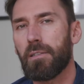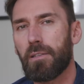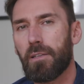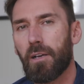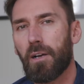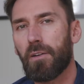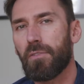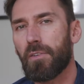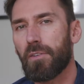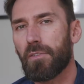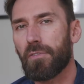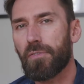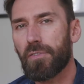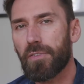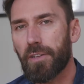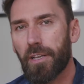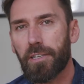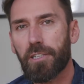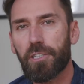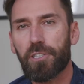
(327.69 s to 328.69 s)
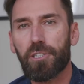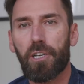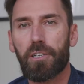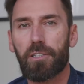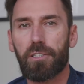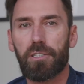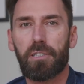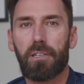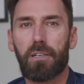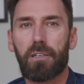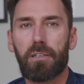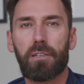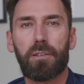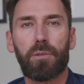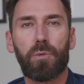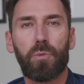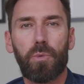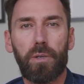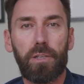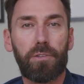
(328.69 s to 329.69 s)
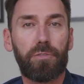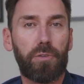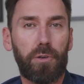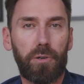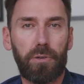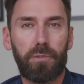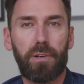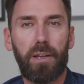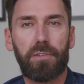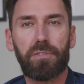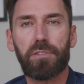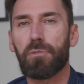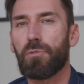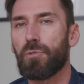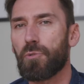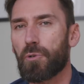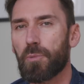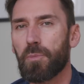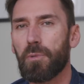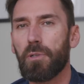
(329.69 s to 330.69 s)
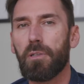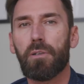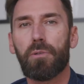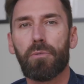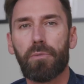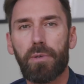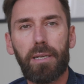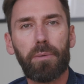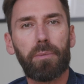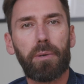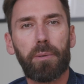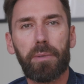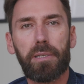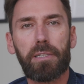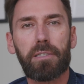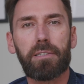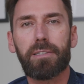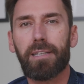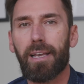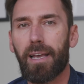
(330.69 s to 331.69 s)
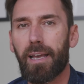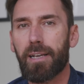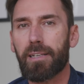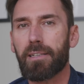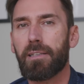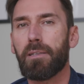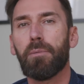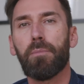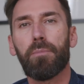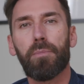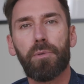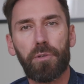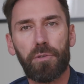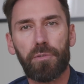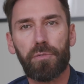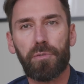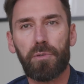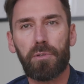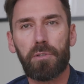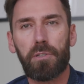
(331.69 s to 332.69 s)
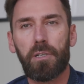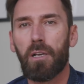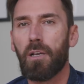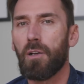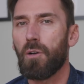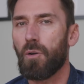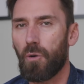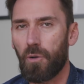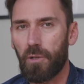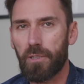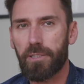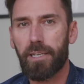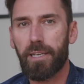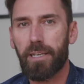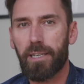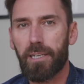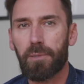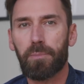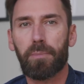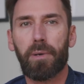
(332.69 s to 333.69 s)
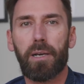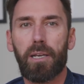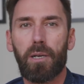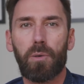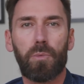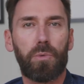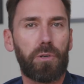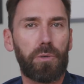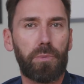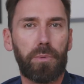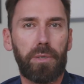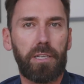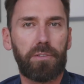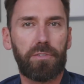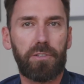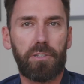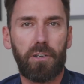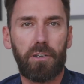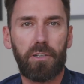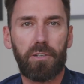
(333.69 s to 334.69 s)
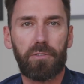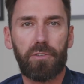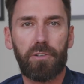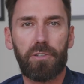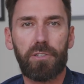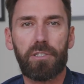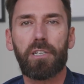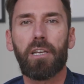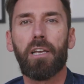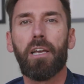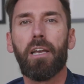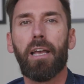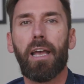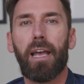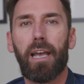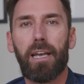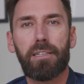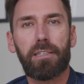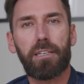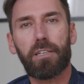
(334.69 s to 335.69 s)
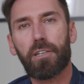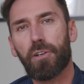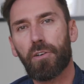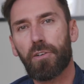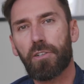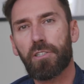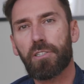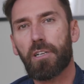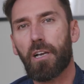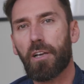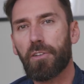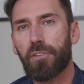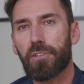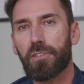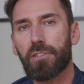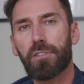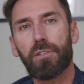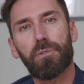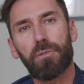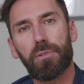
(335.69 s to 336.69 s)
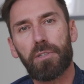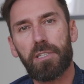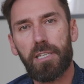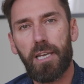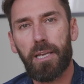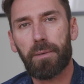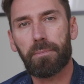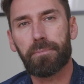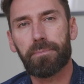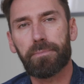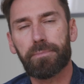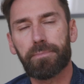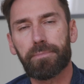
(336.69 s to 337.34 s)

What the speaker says: Dove flooded Shutterstock with photographs of normal, real women tagged beautiful, all taken by award-winning photographers, and encouraged others to do the same.